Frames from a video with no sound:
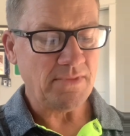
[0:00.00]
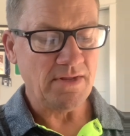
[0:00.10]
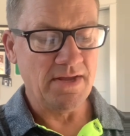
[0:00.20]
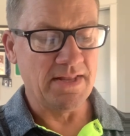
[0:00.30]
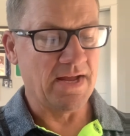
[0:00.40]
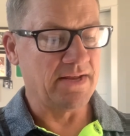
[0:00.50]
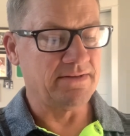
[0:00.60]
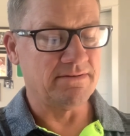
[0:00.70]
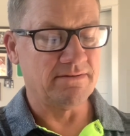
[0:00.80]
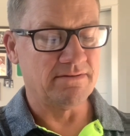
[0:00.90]
And
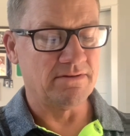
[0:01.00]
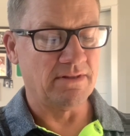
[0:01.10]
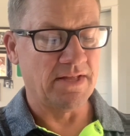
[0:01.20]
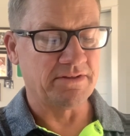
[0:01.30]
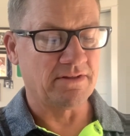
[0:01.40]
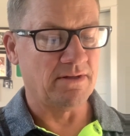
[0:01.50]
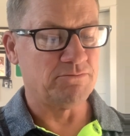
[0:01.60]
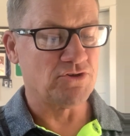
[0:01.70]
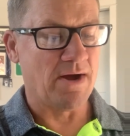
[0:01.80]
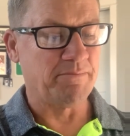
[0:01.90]
I let the
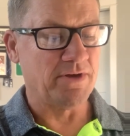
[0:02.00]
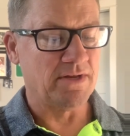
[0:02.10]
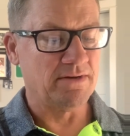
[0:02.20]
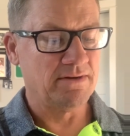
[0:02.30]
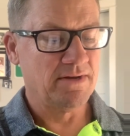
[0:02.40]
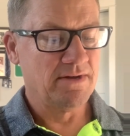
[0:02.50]
club drop in.